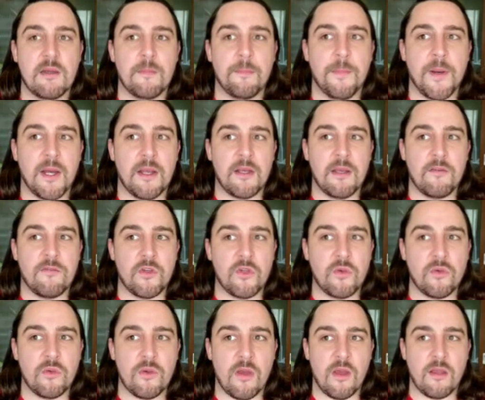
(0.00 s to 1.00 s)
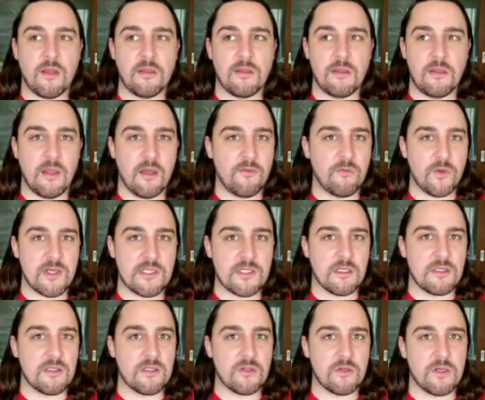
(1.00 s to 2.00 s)
But if you love West
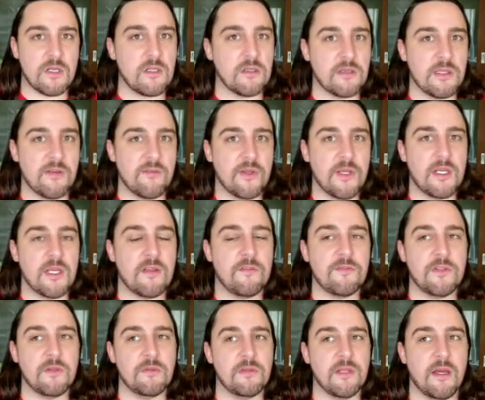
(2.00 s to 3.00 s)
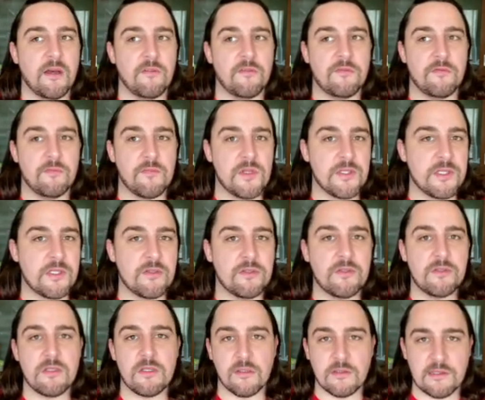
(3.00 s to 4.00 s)
Side Story, you'll love it. If you love
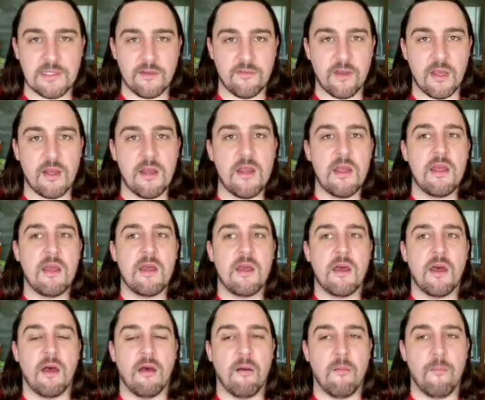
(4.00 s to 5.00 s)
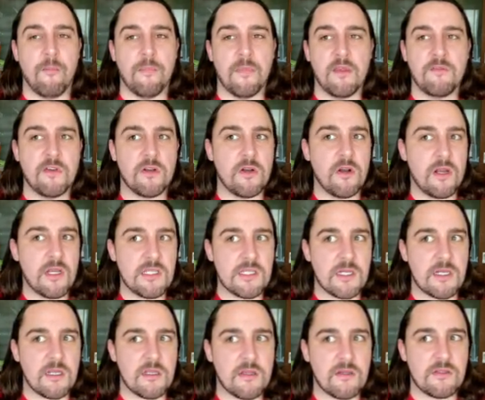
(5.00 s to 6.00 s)
musicals, you'll love it. If you're not into
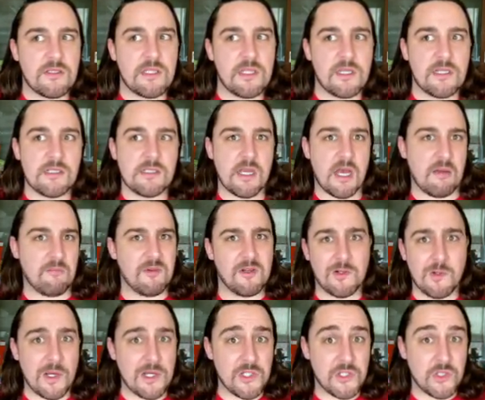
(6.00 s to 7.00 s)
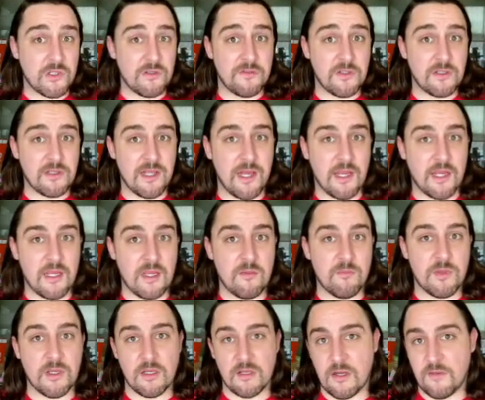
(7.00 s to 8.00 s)
any of those things, I'm not quite sure if you'll like
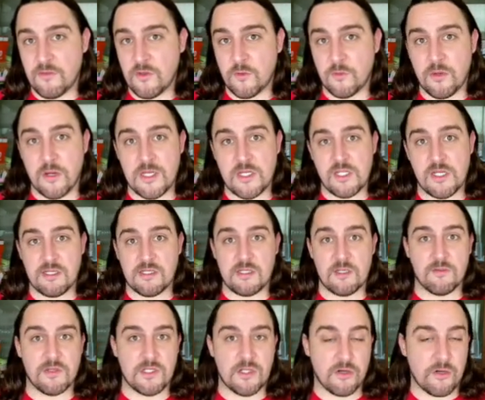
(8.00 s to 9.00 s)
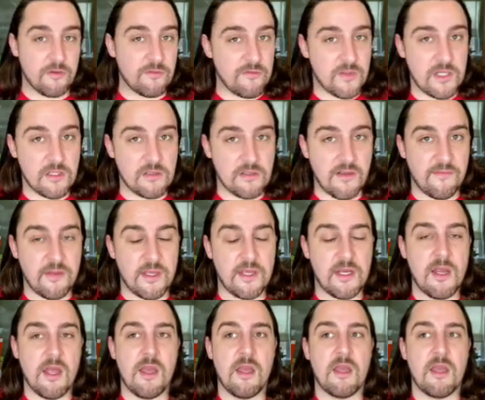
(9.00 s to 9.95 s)
it, but if you appreciate cinematography, you'll love it.